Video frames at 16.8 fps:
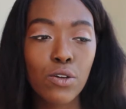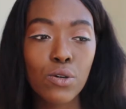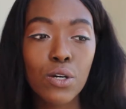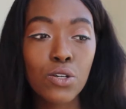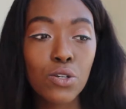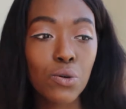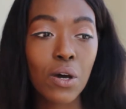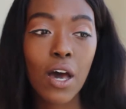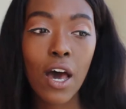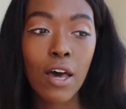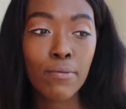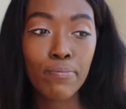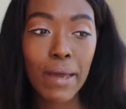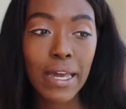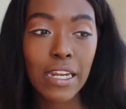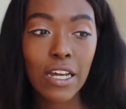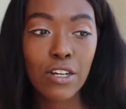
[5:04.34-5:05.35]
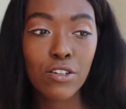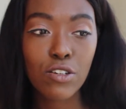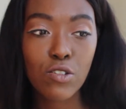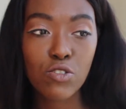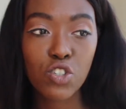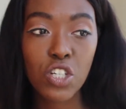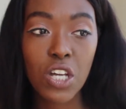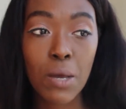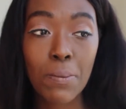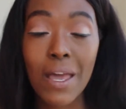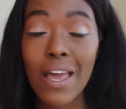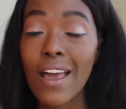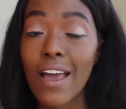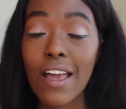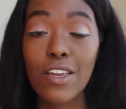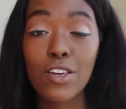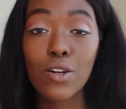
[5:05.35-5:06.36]
you can do an unpaid internship
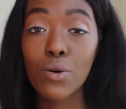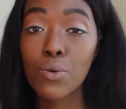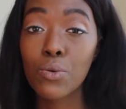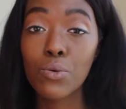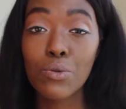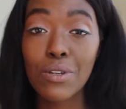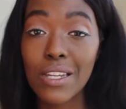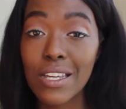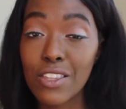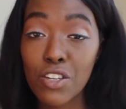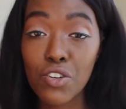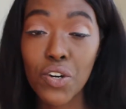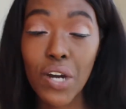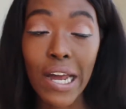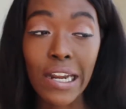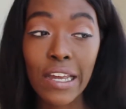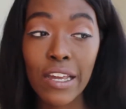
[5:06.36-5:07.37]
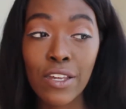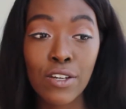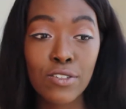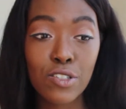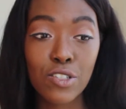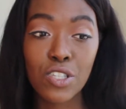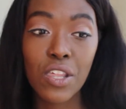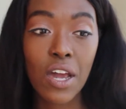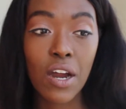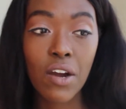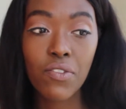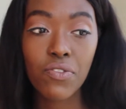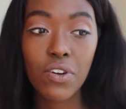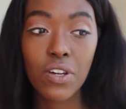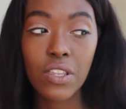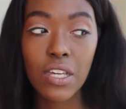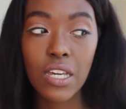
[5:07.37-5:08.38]
and you don't need the credit and you're just there
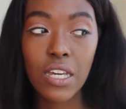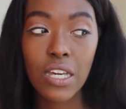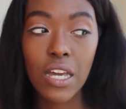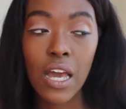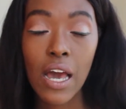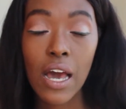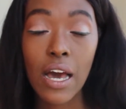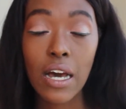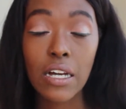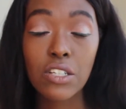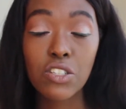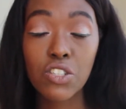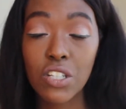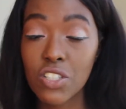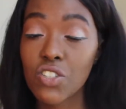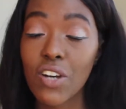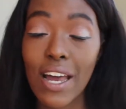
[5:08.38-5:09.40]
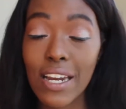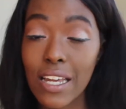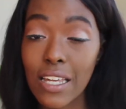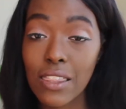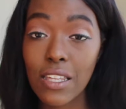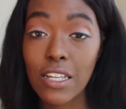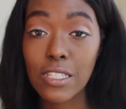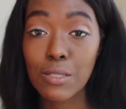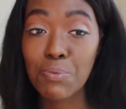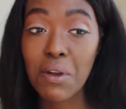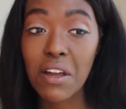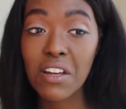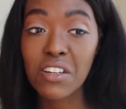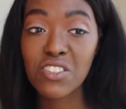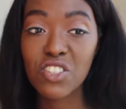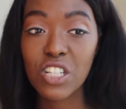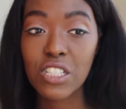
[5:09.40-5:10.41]
for to try to get the
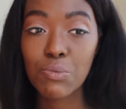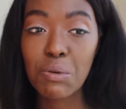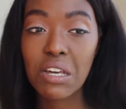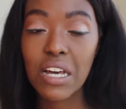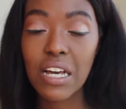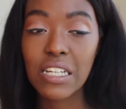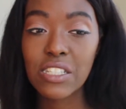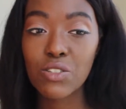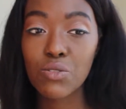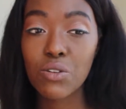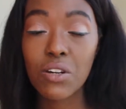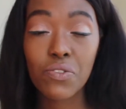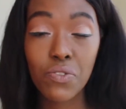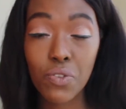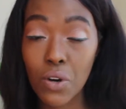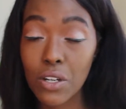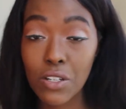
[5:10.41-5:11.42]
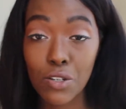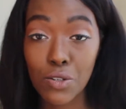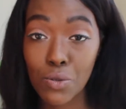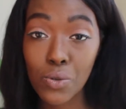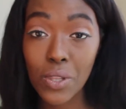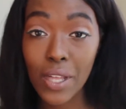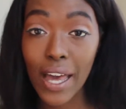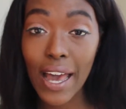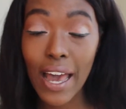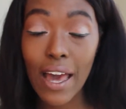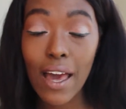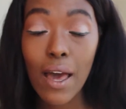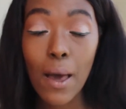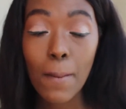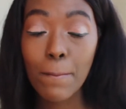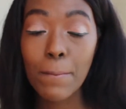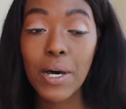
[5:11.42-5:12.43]
experience just because you can afford to do that.
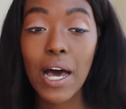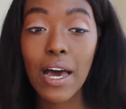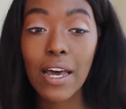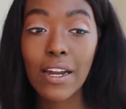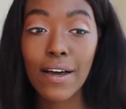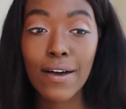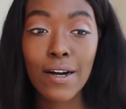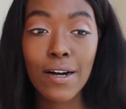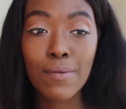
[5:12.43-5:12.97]
But